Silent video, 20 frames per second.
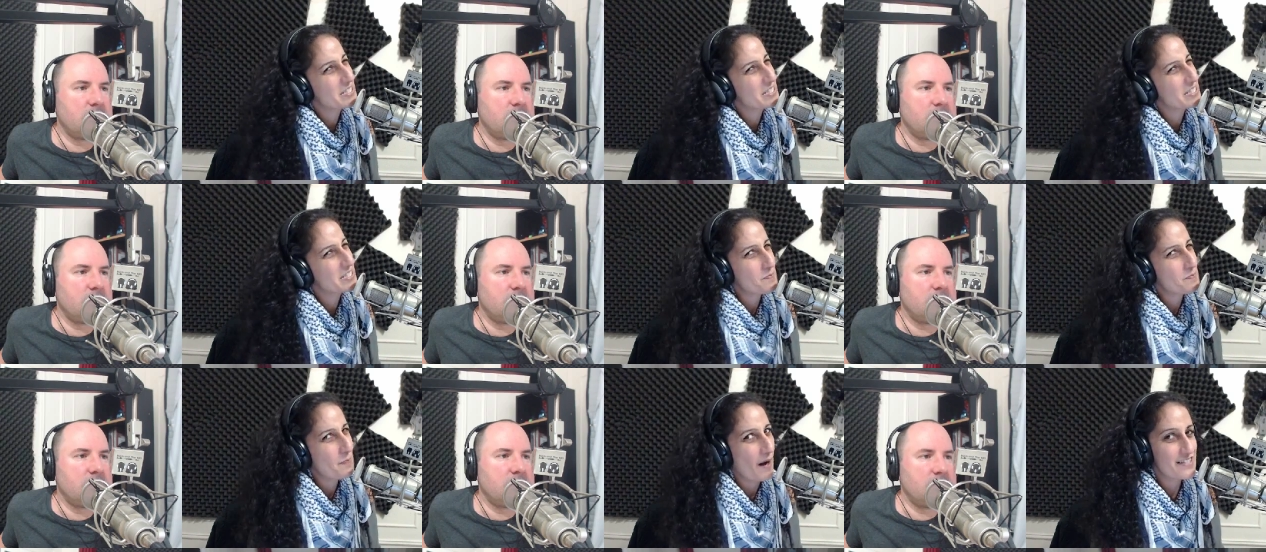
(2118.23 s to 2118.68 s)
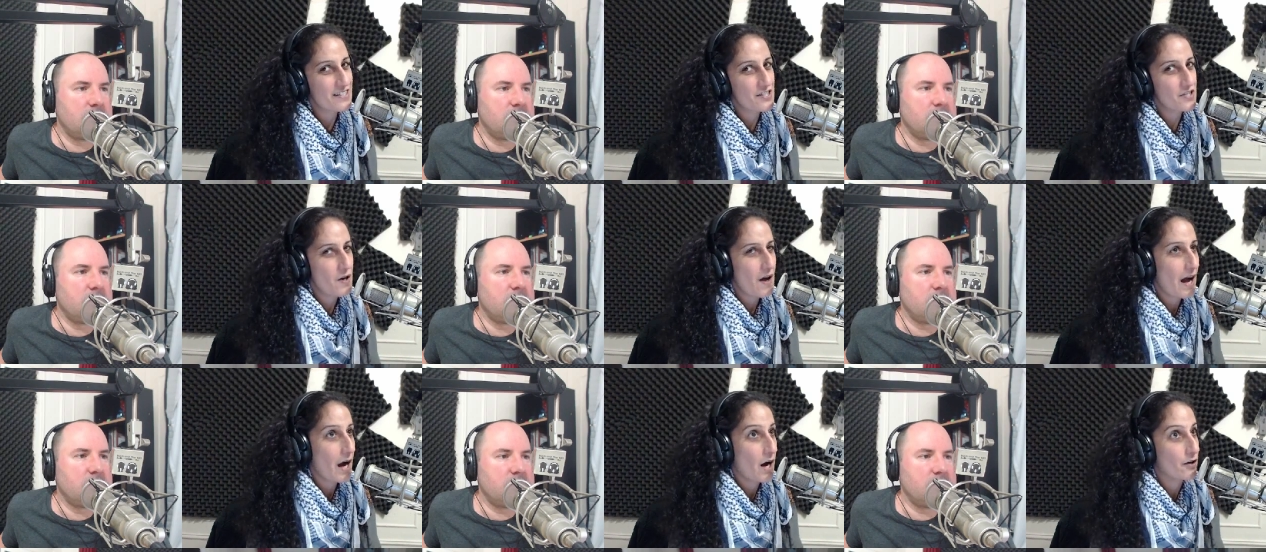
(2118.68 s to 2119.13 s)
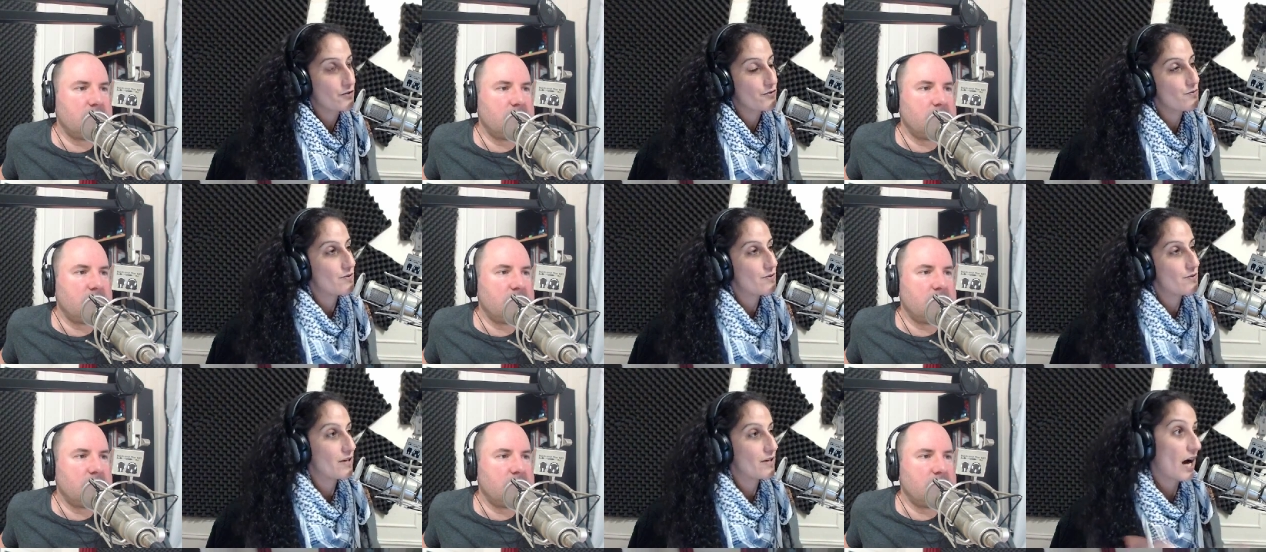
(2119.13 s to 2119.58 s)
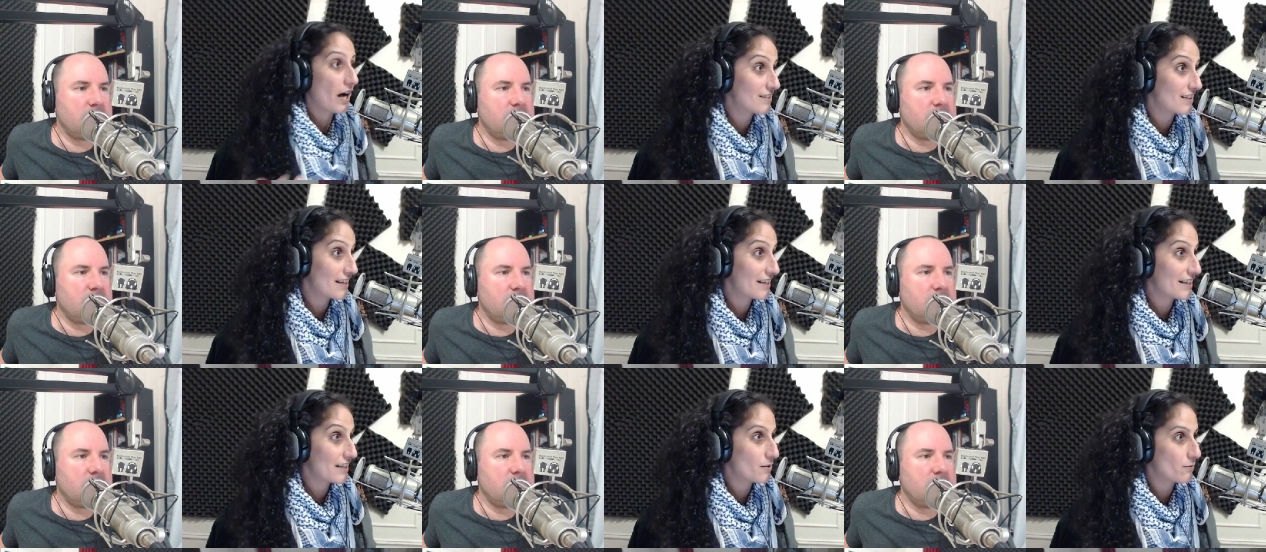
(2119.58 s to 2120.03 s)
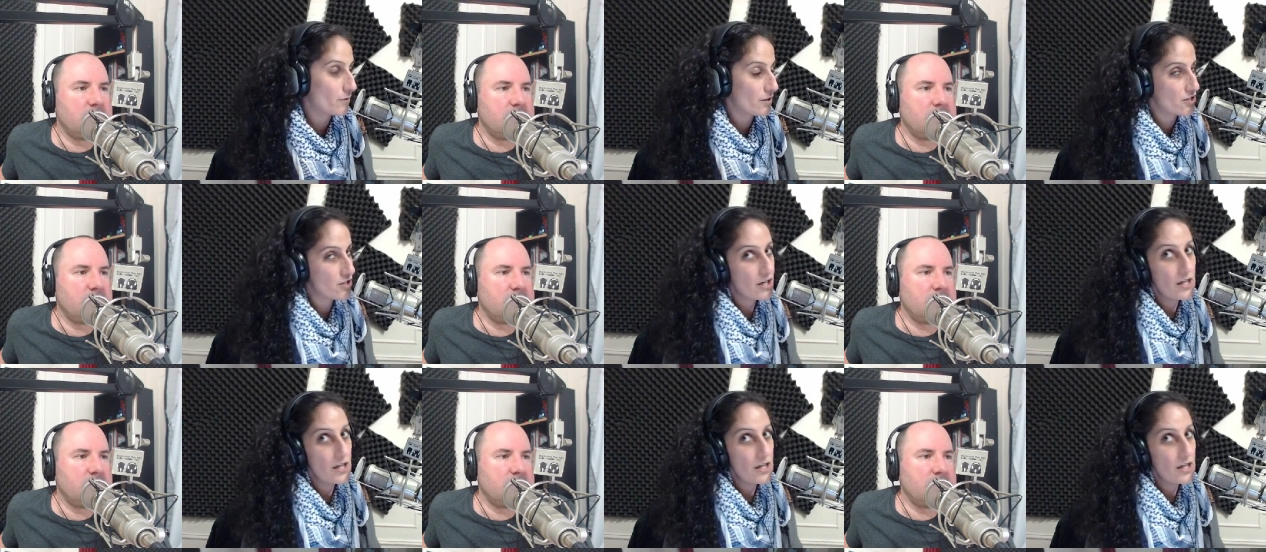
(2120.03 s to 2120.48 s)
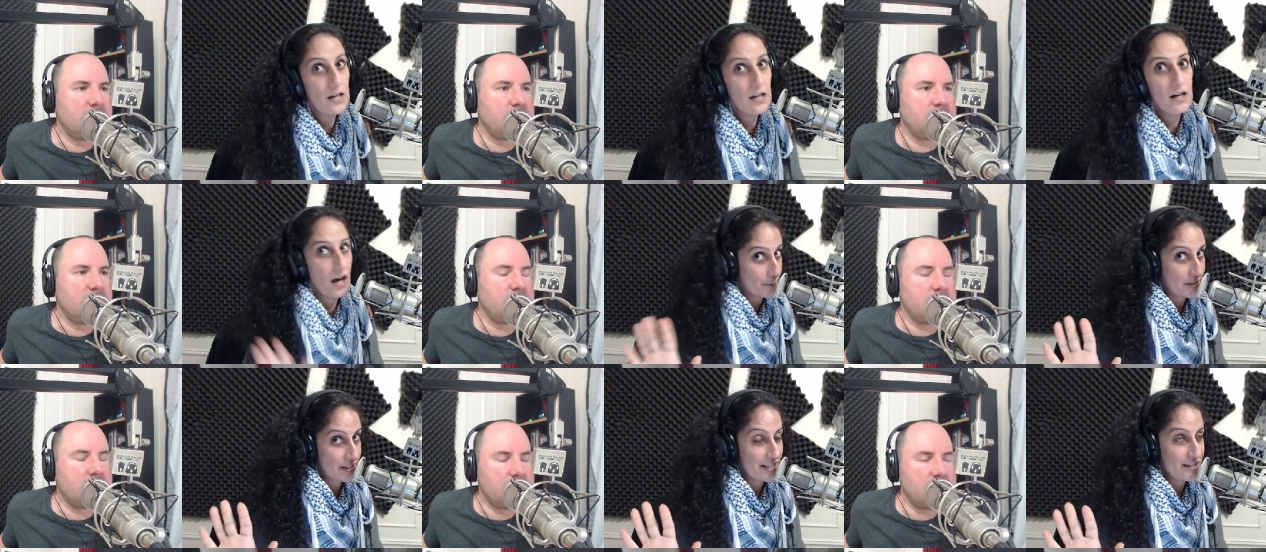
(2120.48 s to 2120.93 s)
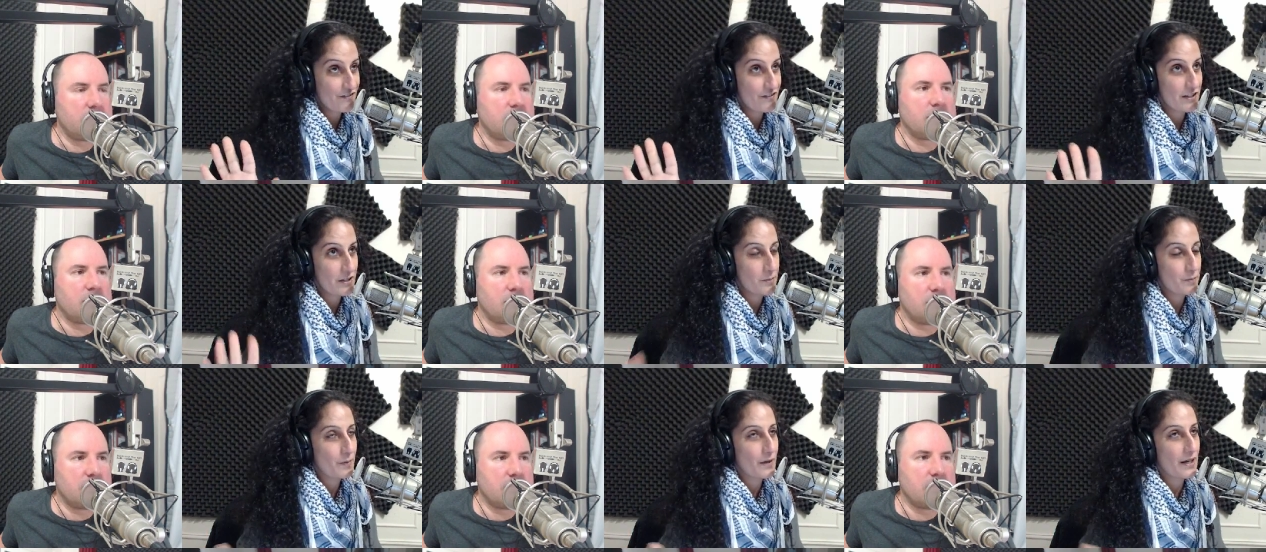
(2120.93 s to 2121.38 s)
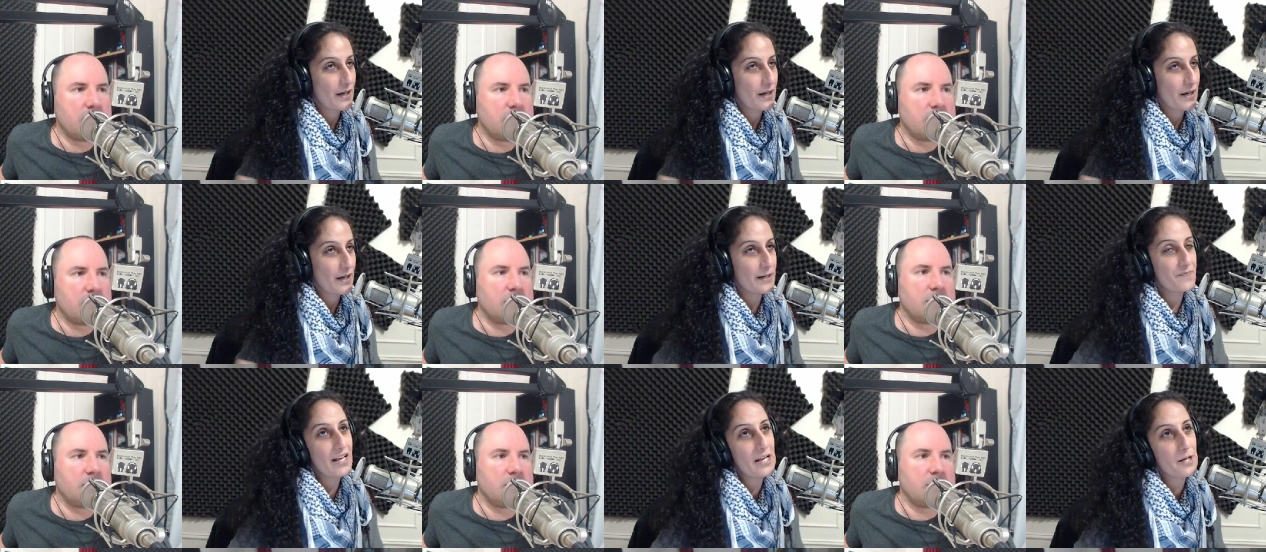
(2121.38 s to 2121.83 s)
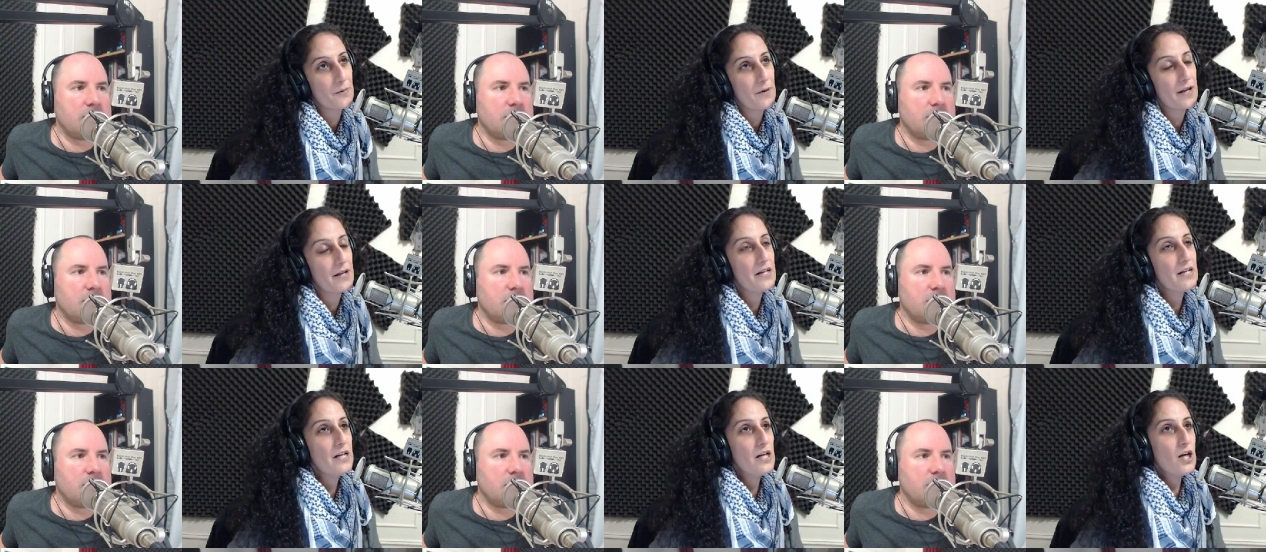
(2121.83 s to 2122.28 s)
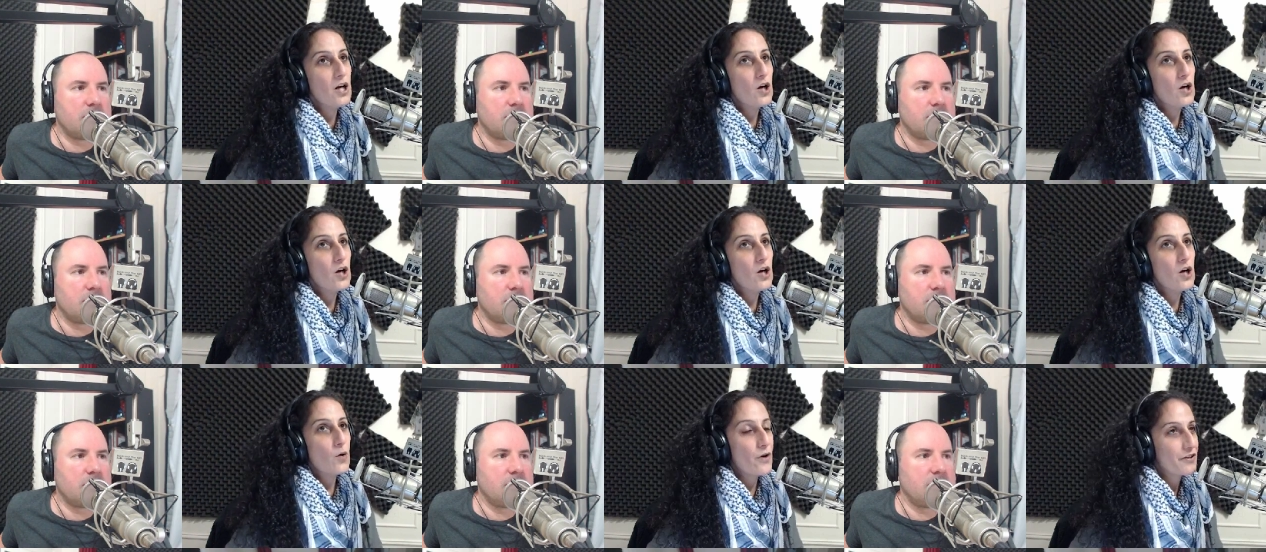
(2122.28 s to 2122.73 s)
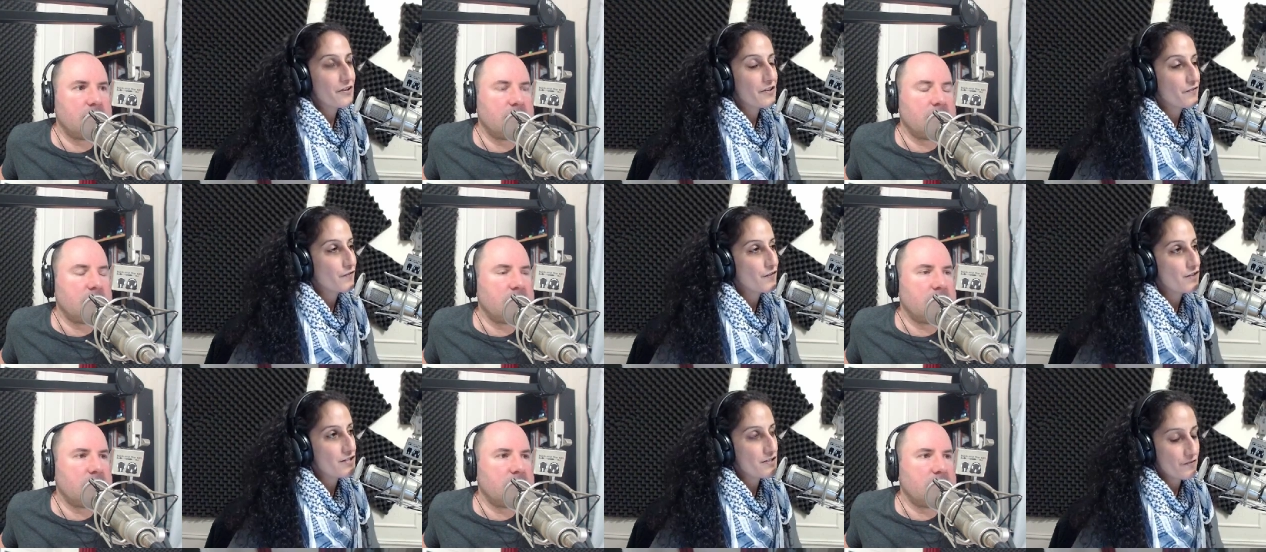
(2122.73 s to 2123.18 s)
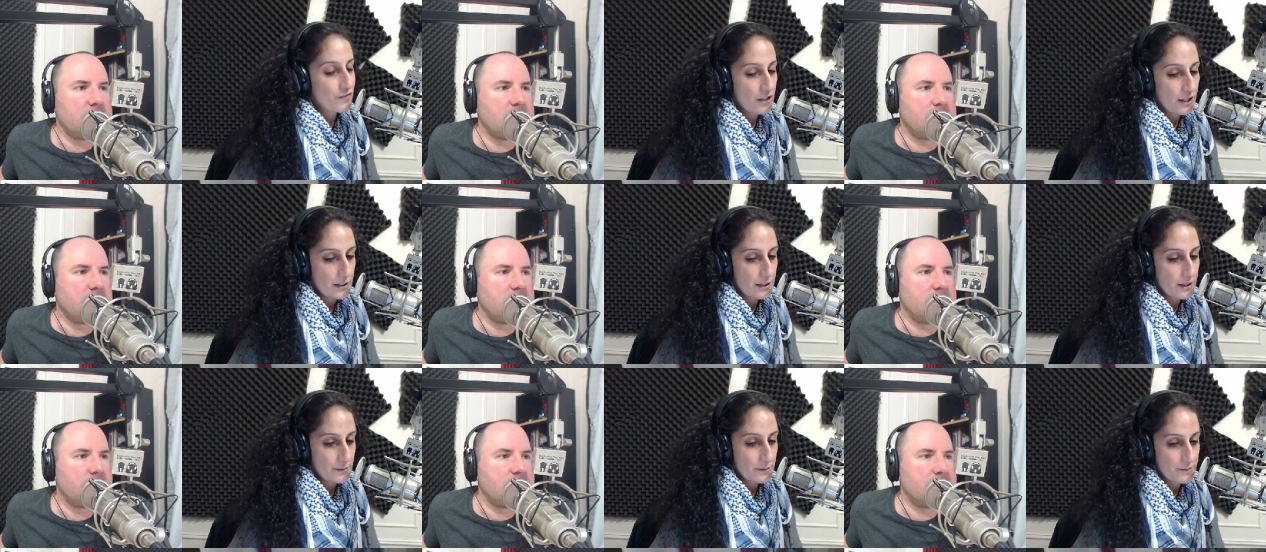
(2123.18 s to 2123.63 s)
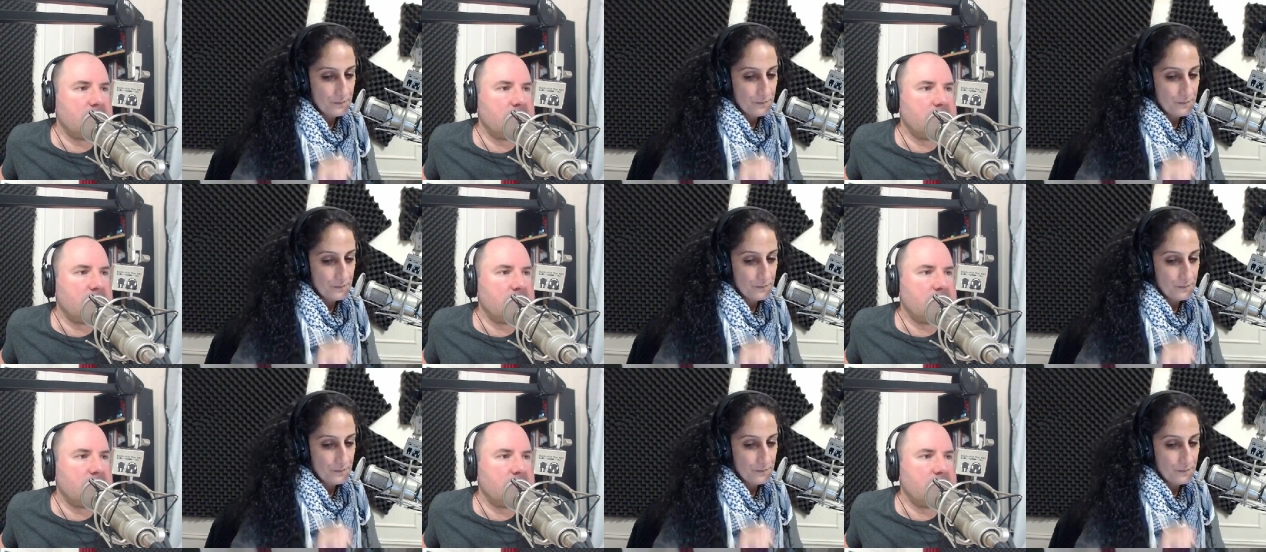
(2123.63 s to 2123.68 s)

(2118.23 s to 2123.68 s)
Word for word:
Speaker 1: it's pasta so how are you not gonna like it which i believe in but anyway we order first of all